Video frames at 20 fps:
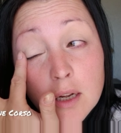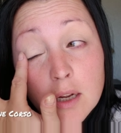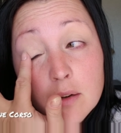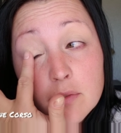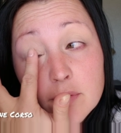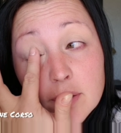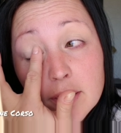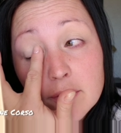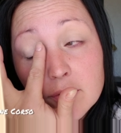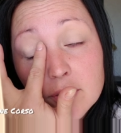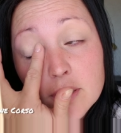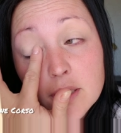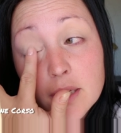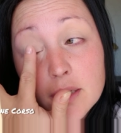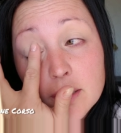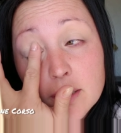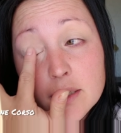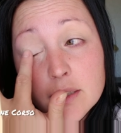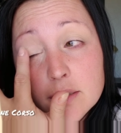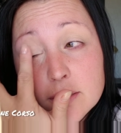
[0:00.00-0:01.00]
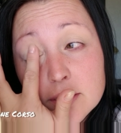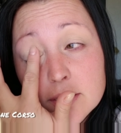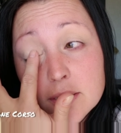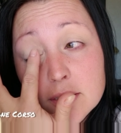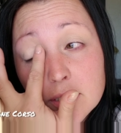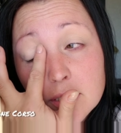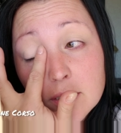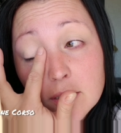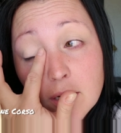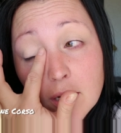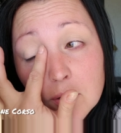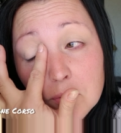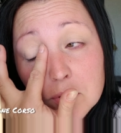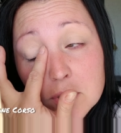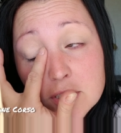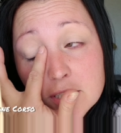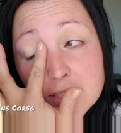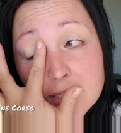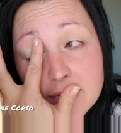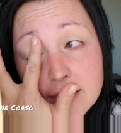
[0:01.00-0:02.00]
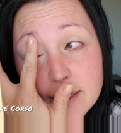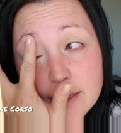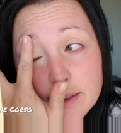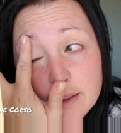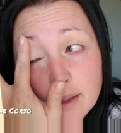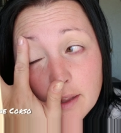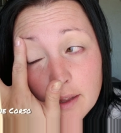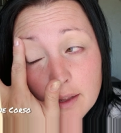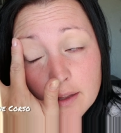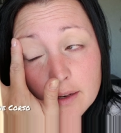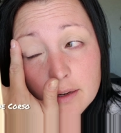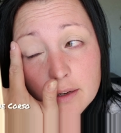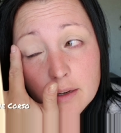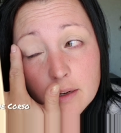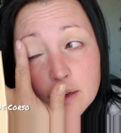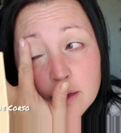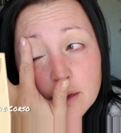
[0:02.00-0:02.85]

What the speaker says: I've never done this. Now I will say that,